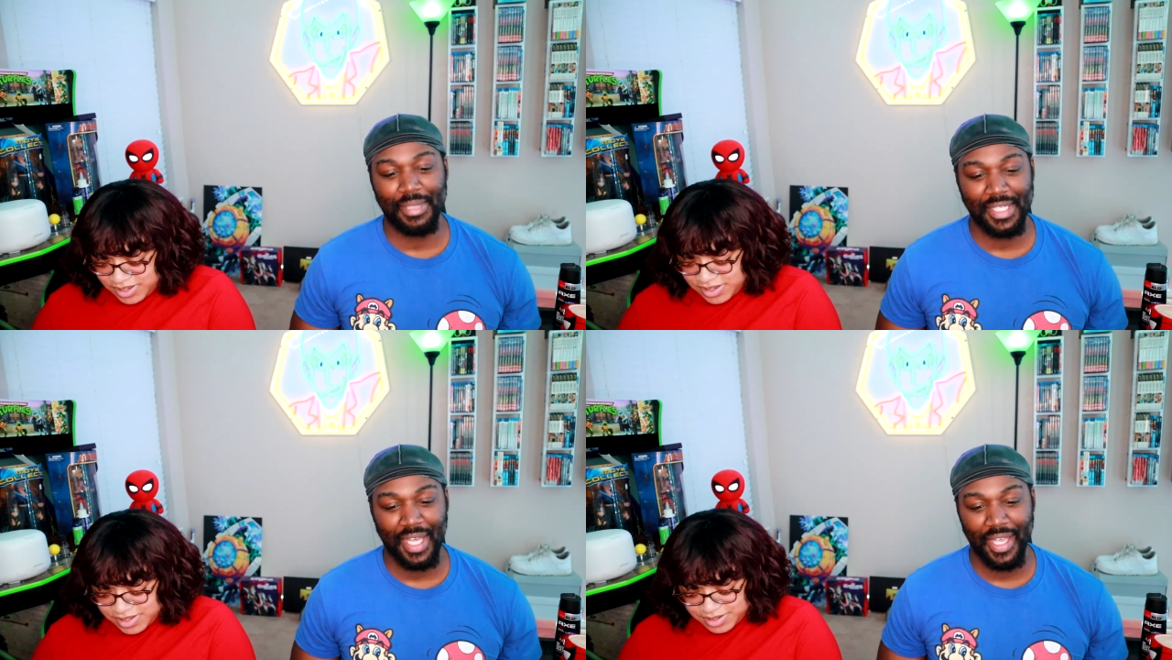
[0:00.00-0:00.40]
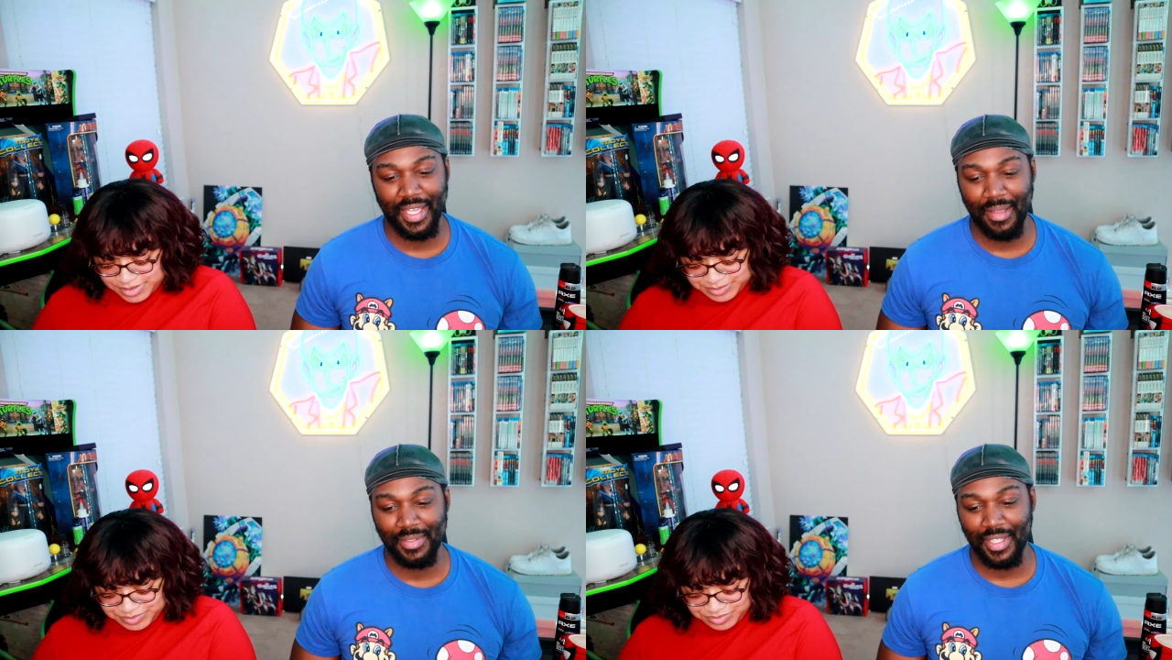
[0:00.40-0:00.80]
Speaker 1: That's how he
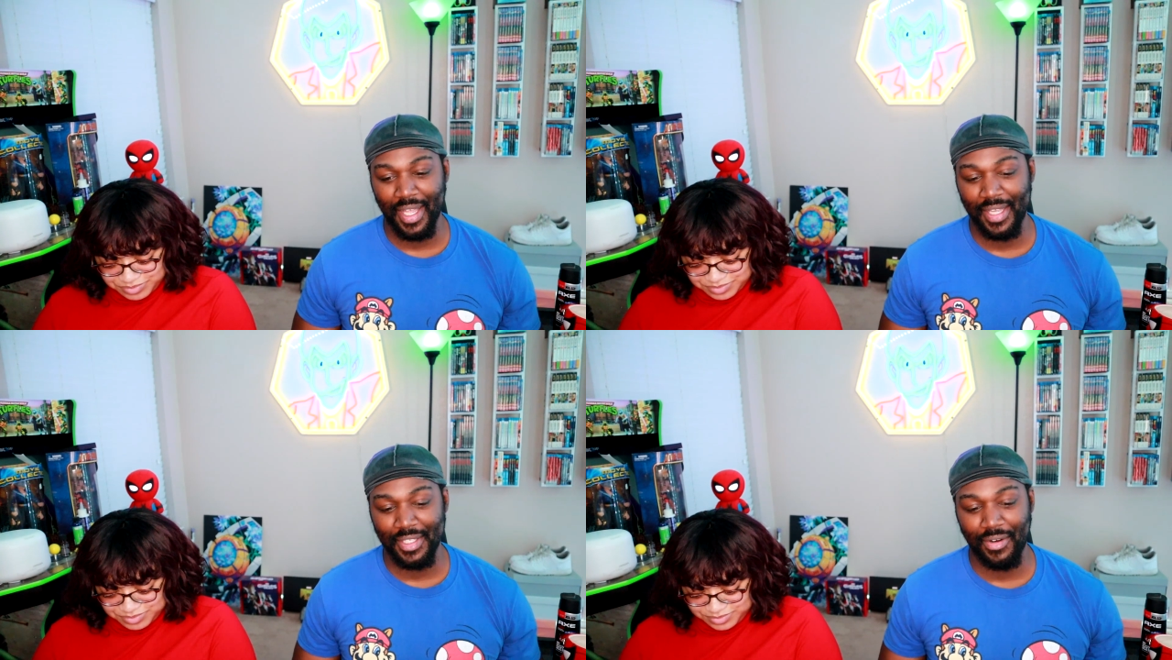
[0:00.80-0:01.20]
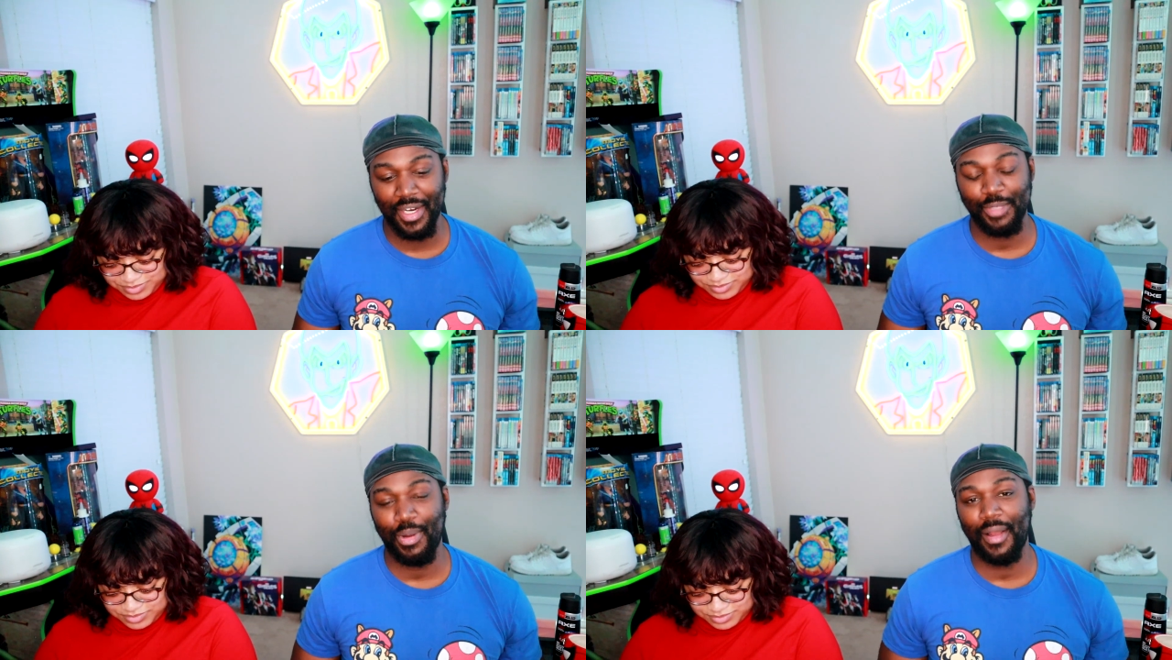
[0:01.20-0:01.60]
keeps the things going.
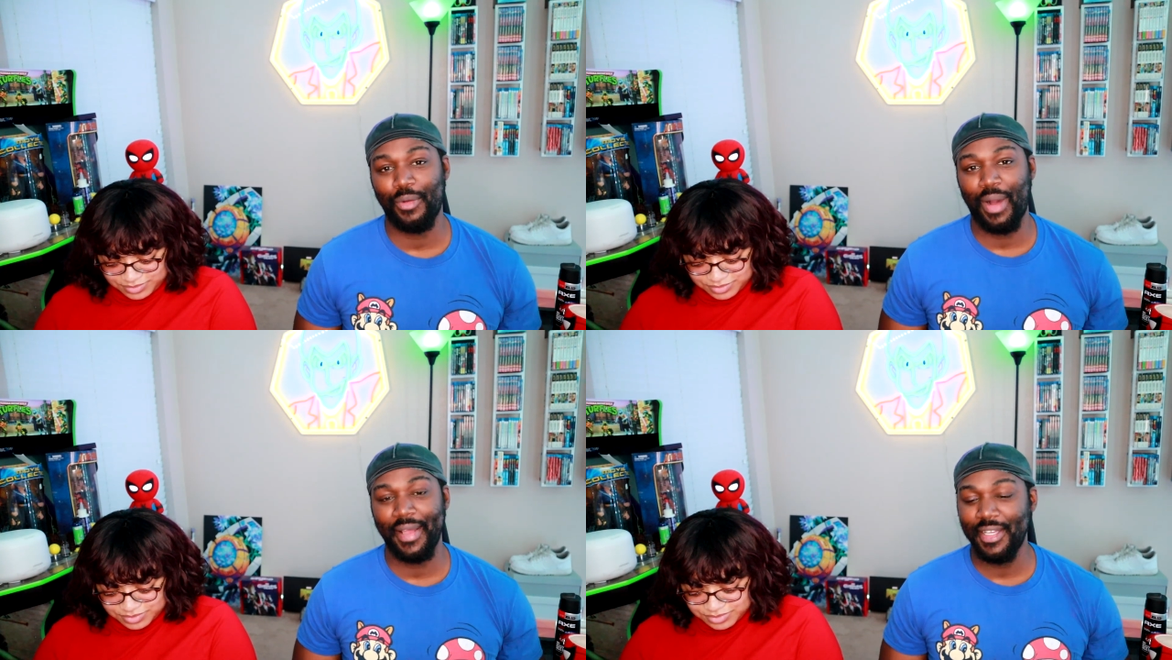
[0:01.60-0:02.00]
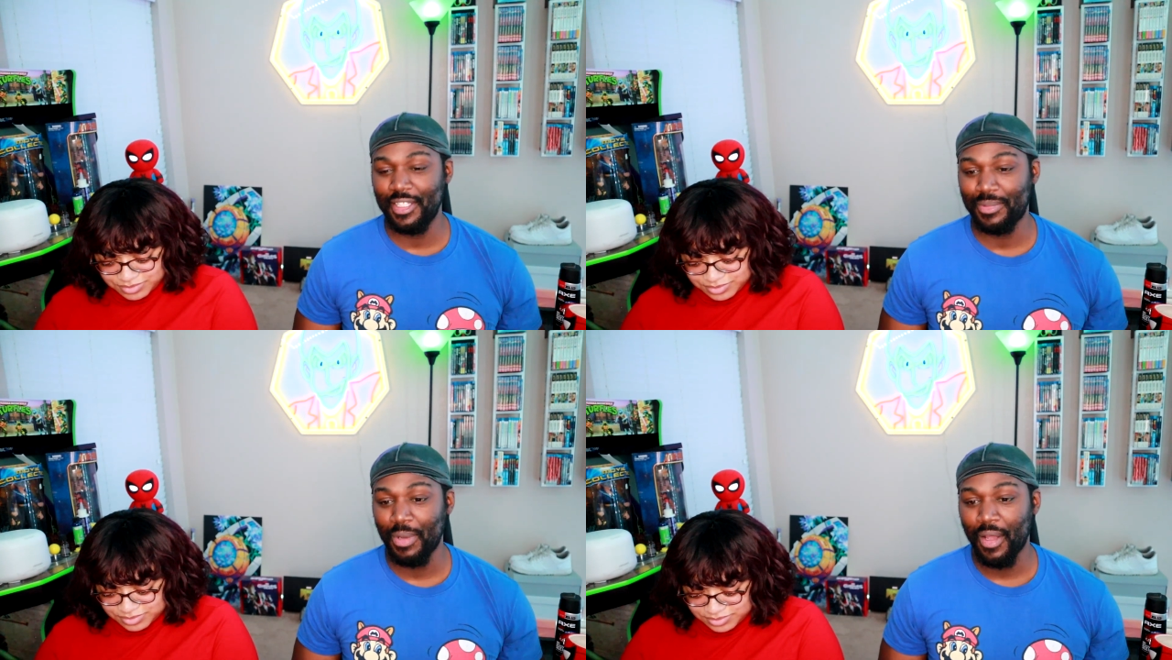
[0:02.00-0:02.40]
That's probably why
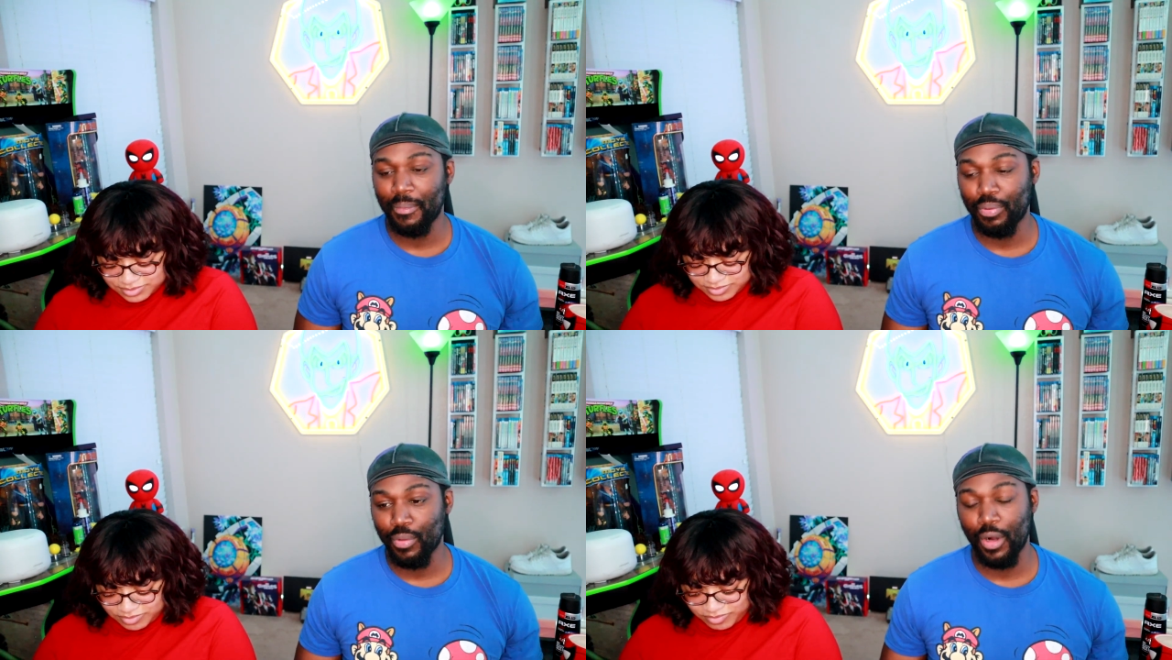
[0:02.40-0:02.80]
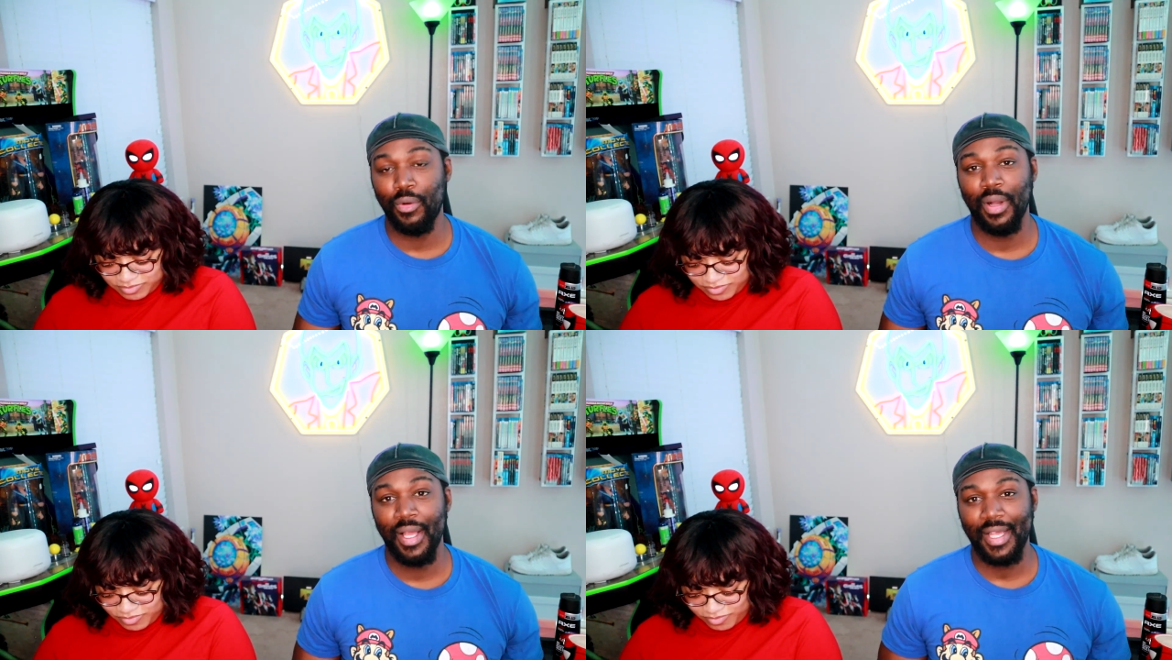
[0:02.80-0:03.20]
he's
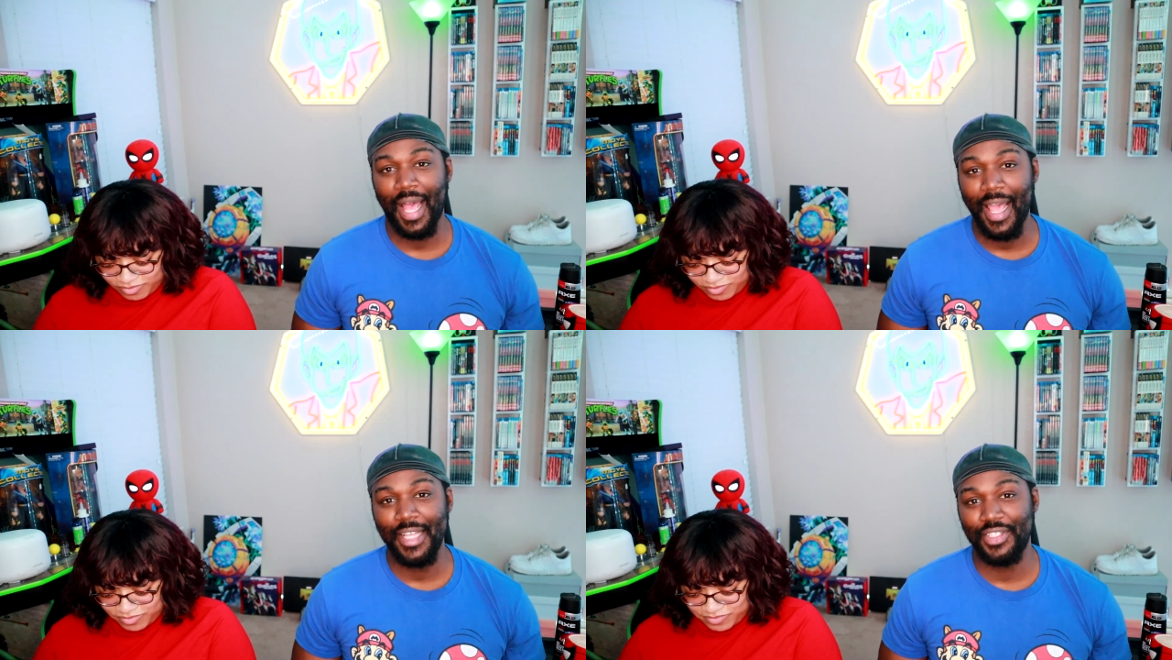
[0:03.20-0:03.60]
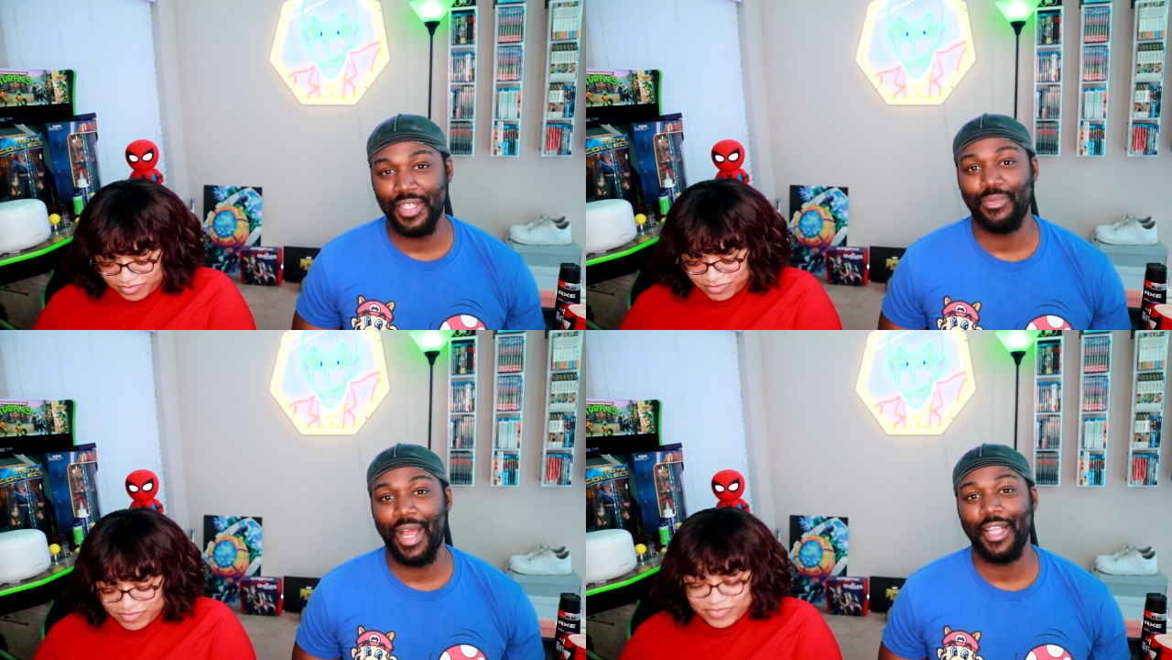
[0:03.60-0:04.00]
pro
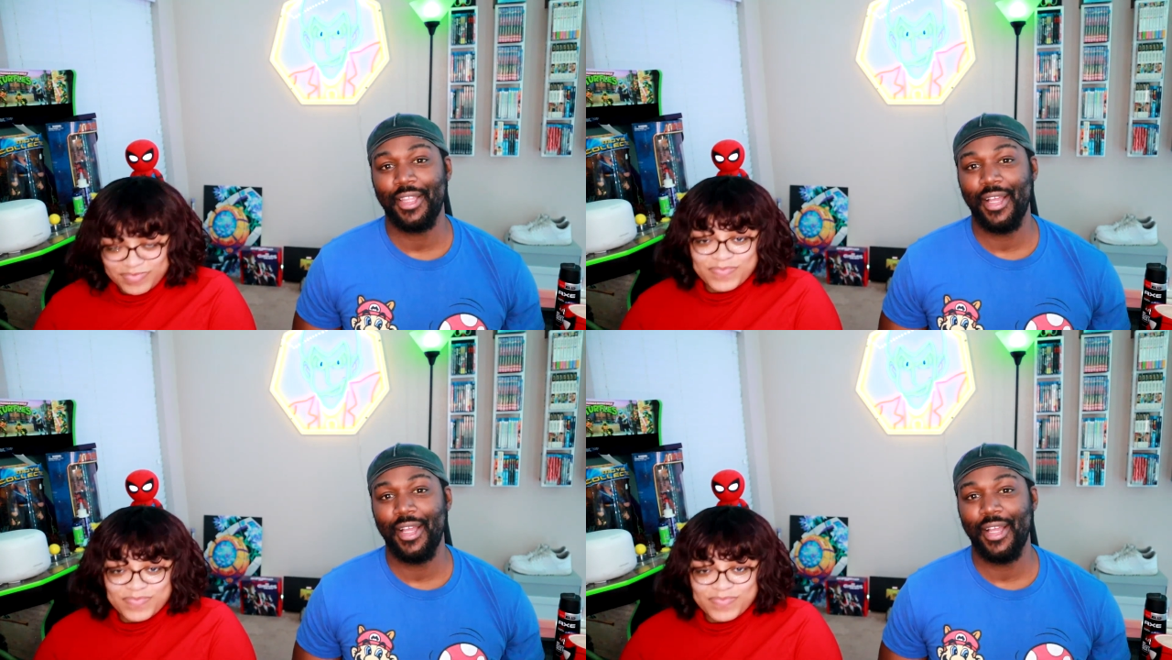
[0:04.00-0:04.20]
Kaijin right